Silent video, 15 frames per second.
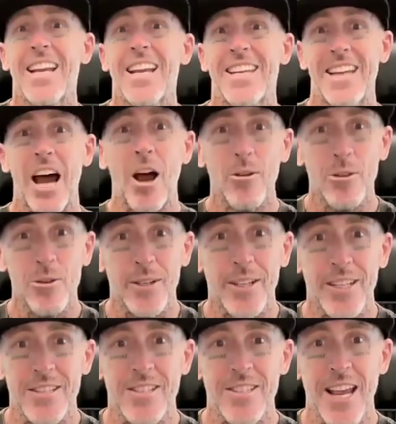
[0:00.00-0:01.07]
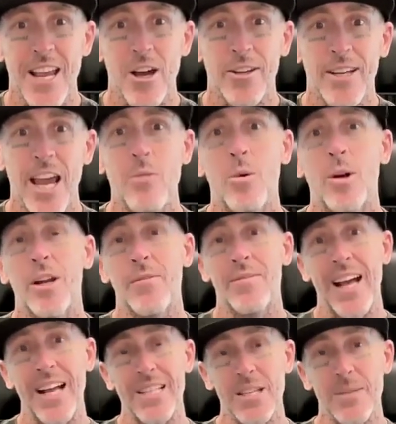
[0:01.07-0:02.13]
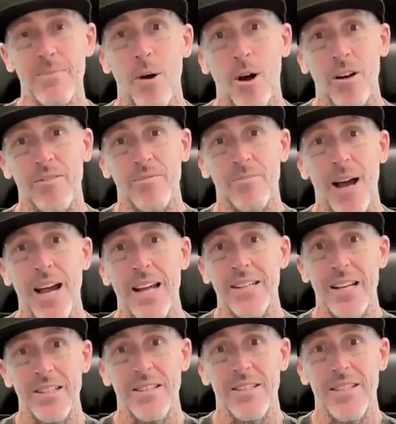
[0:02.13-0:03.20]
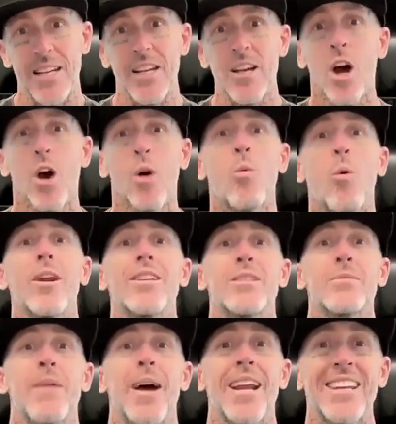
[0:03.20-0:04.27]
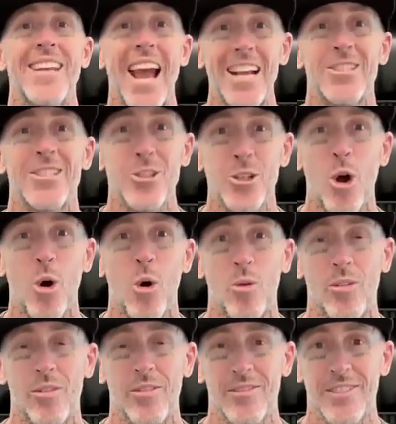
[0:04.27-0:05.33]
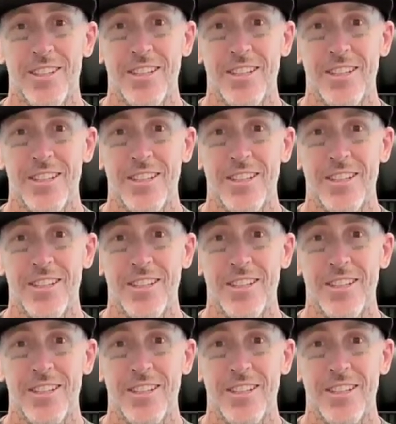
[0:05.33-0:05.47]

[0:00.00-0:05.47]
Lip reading: Now you can say, okay, well, if that's a part of my identity, what is my next goal